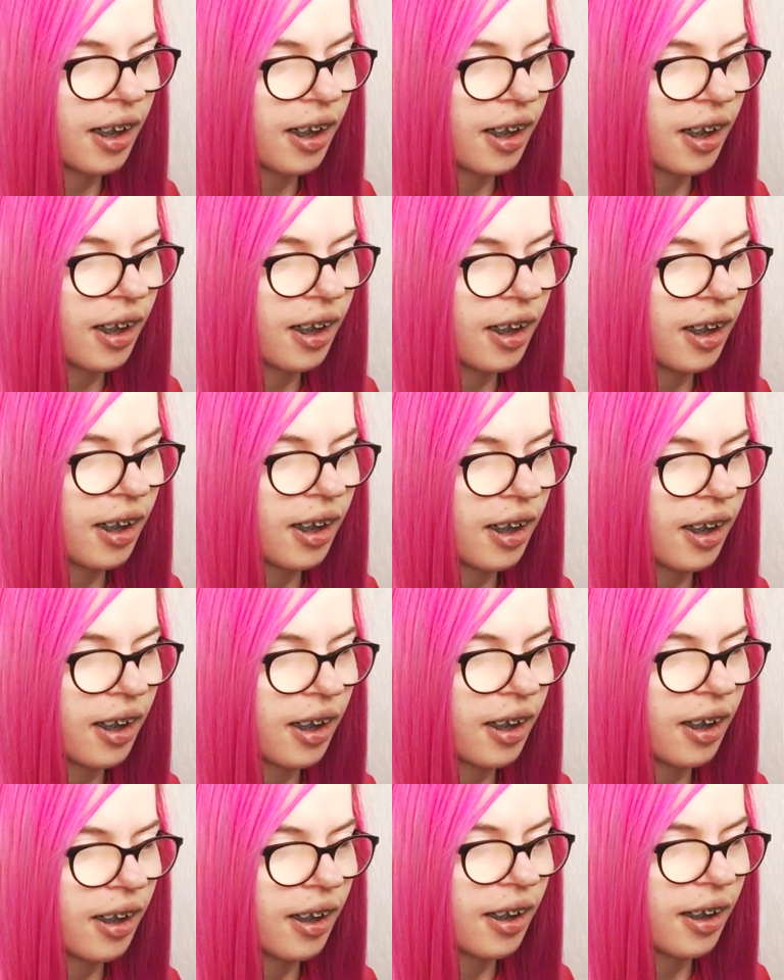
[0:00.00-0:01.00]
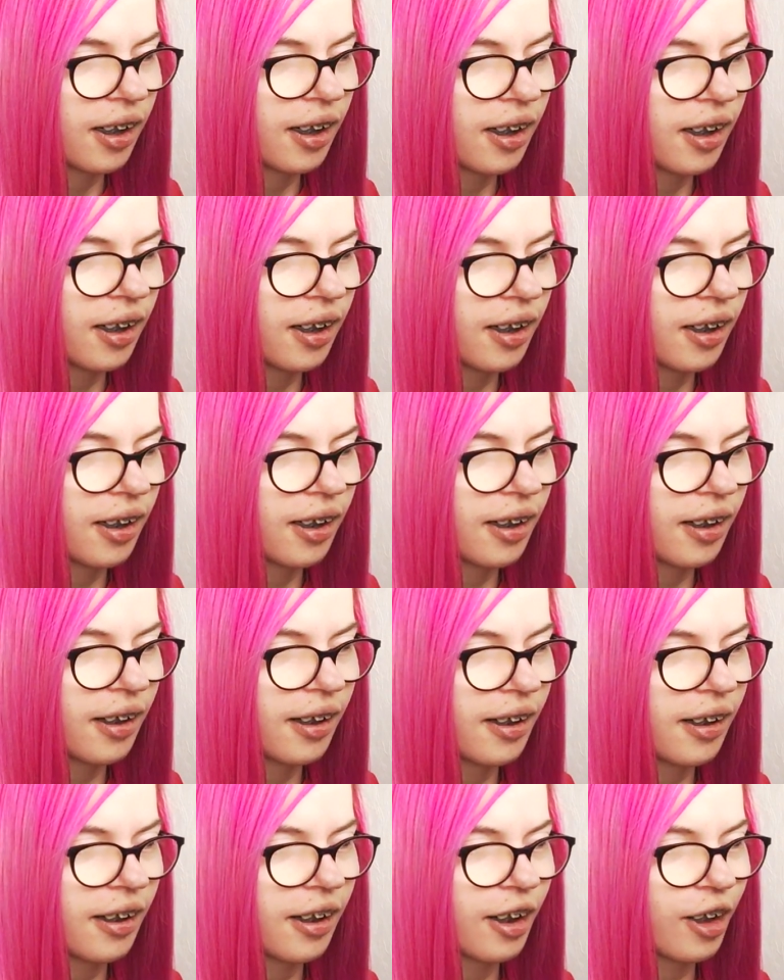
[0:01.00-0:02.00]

Nothing is said.